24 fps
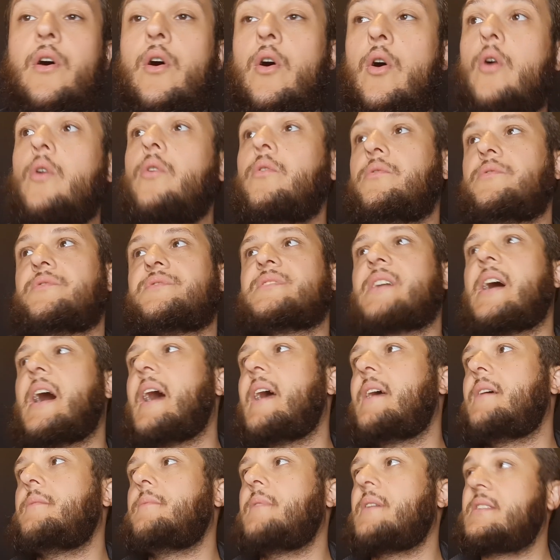the holes,
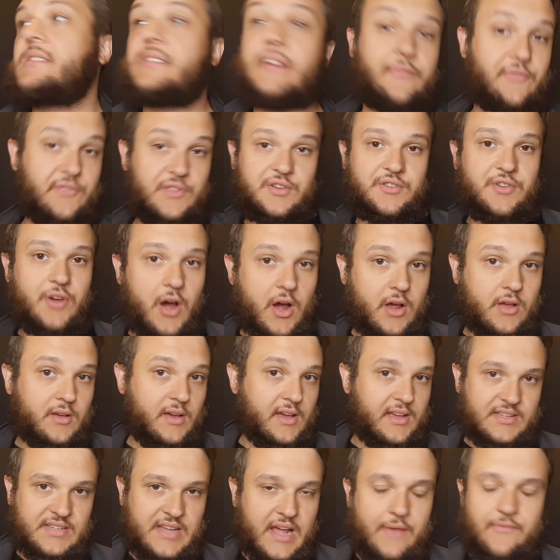except for the dog
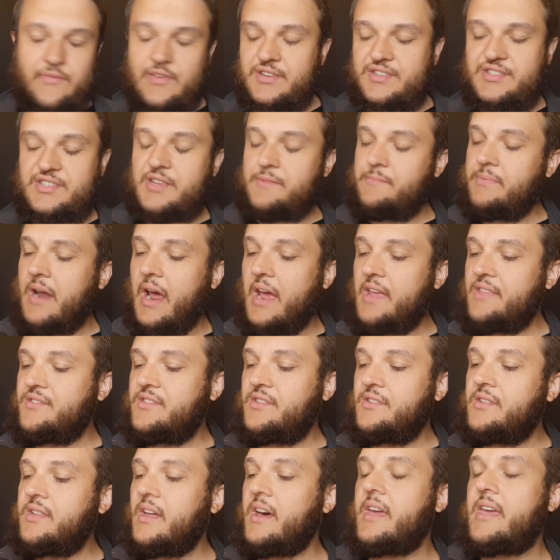legs, obviously, but I
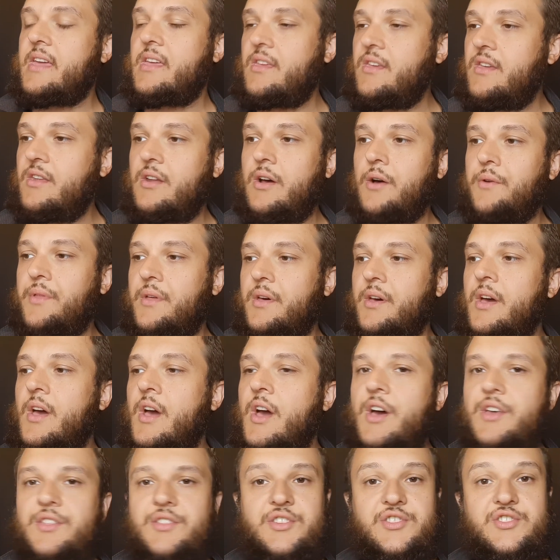did like, the
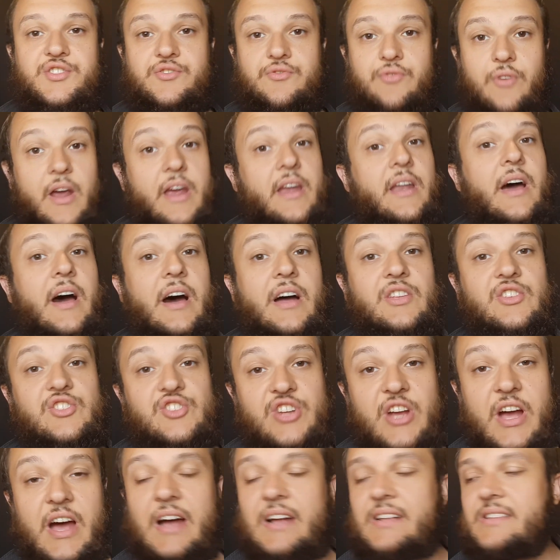straight on
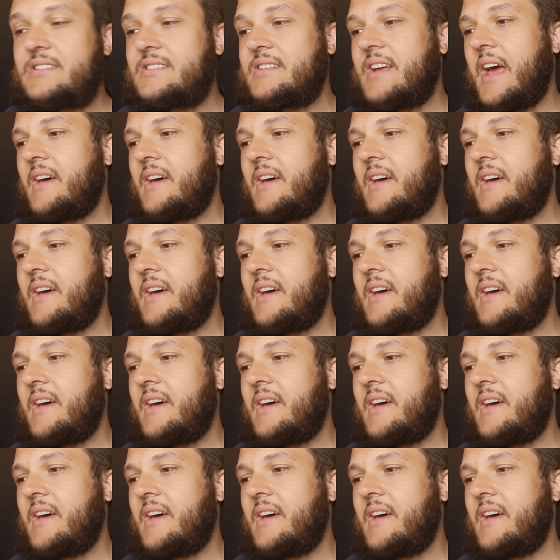shots.